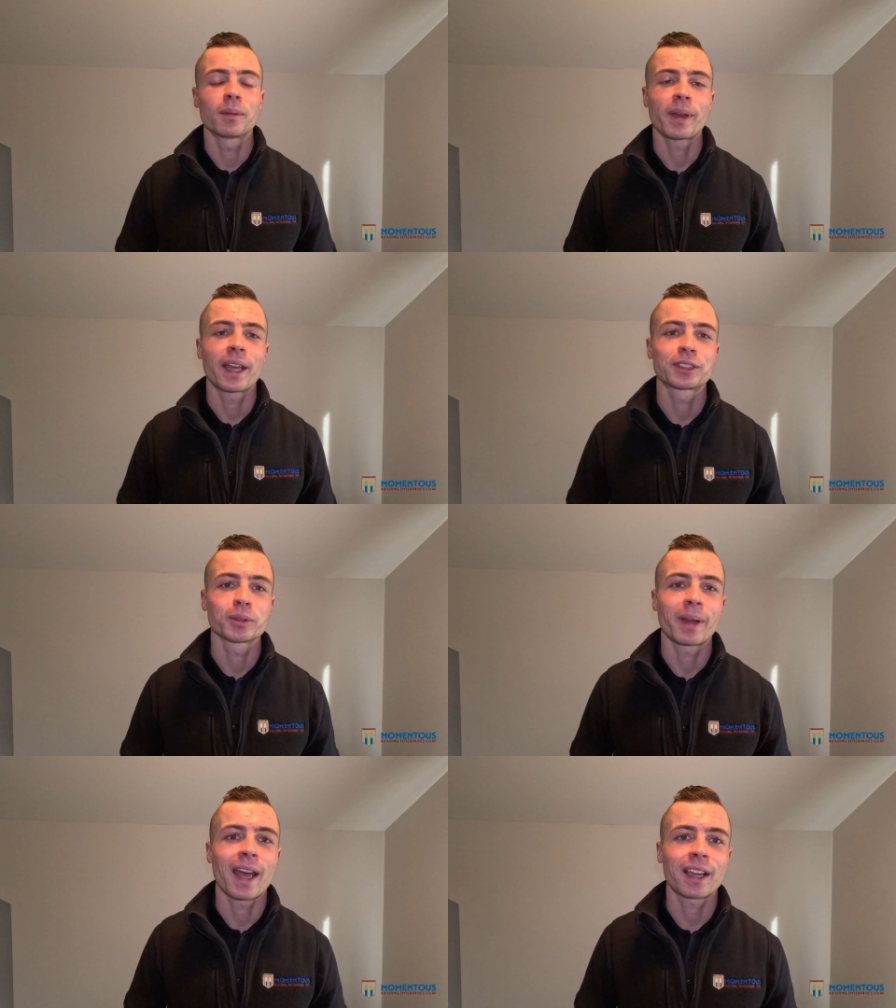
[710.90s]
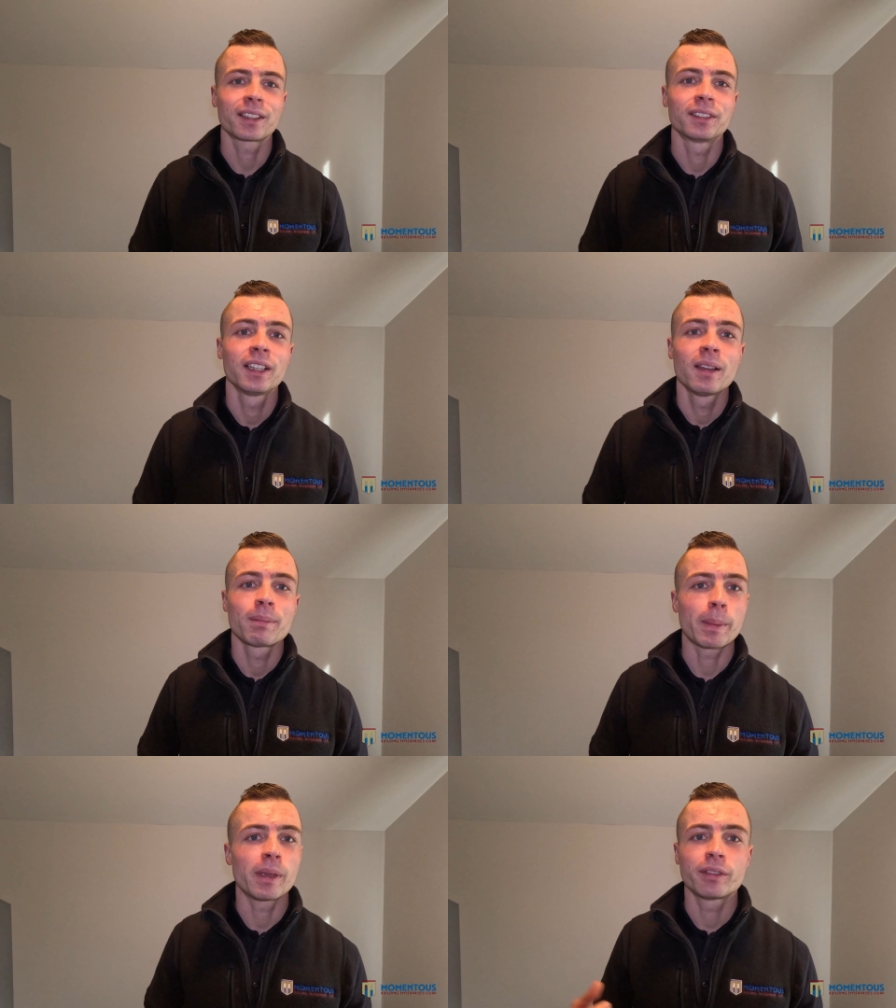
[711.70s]
answer back, and
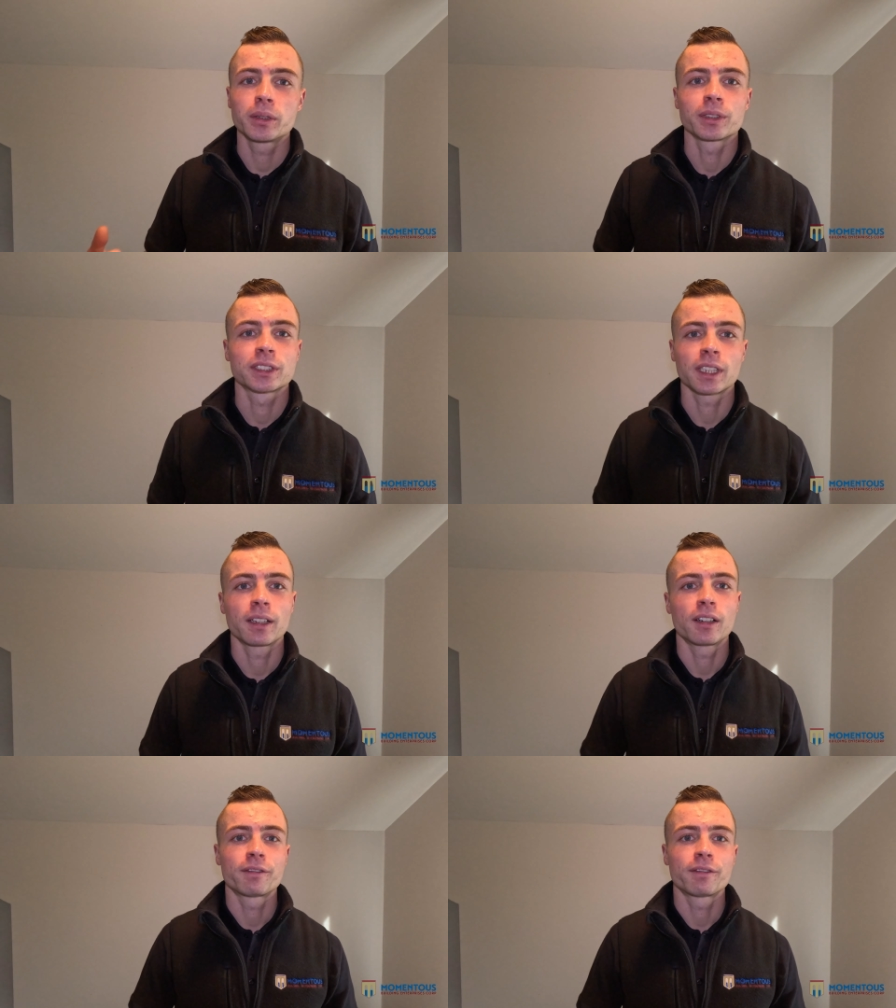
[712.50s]
maybe even do a